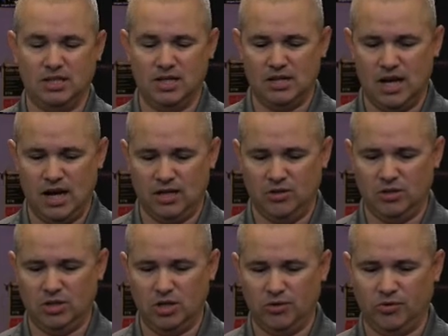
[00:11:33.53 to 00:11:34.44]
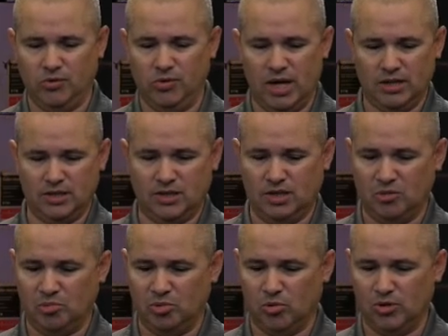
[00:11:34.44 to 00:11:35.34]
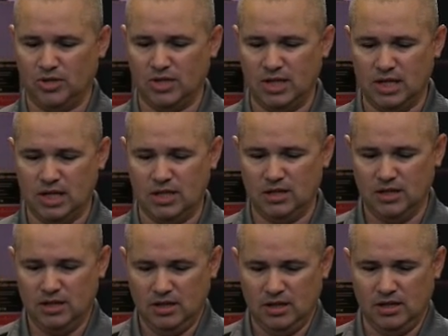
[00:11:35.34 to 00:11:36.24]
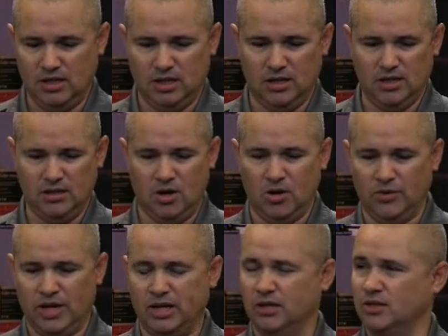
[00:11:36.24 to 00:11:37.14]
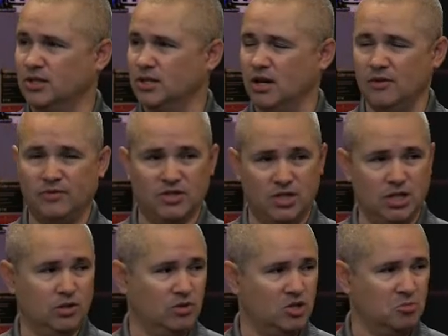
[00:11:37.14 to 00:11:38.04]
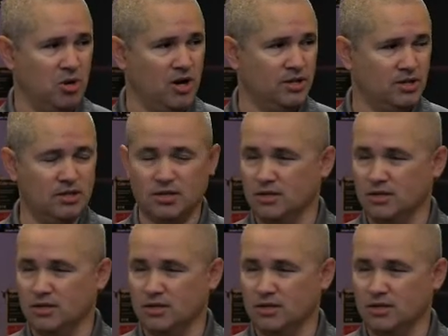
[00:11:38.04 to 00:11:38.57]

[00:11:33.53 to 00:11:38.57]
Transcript: that. You can go through that and see the ports it hit and all that good stuff, and see the responses.